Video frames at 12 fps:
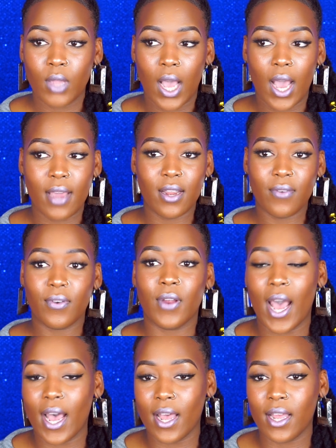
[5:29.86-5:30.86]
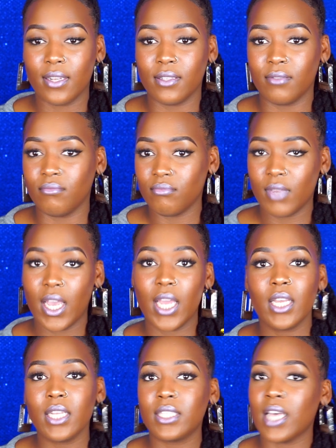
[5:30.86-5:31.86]
I never had
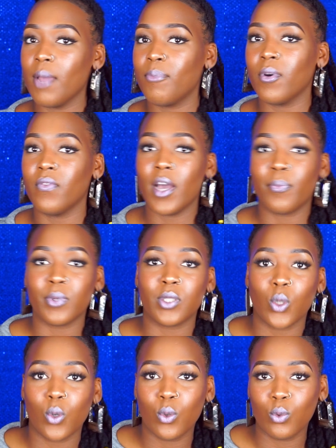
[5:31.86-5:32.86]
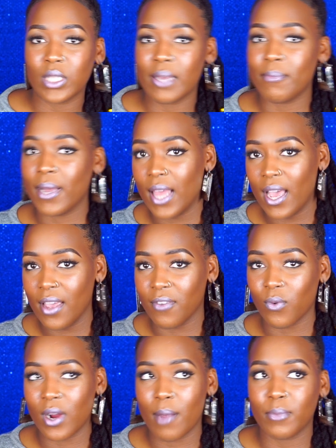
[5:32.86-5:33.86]
any type of episodes in my life
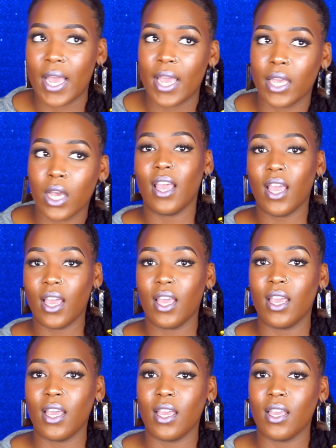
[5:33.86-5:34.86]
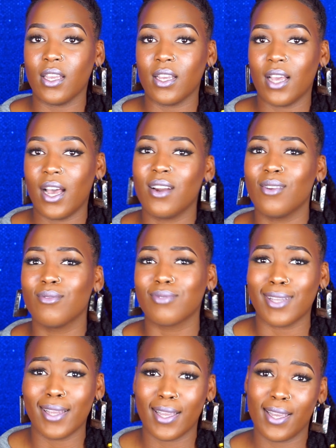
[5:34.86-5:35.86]
where I'm like, hey, I don't
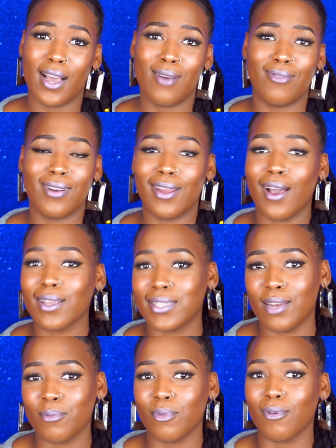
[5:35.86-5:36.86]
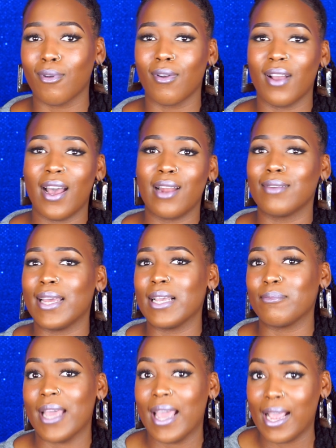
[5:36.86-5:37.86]
think I want locks anymore. I don't like
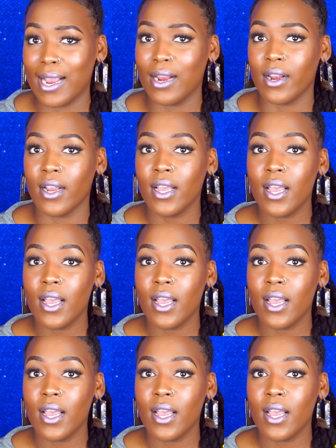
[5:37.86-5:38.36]
my hair.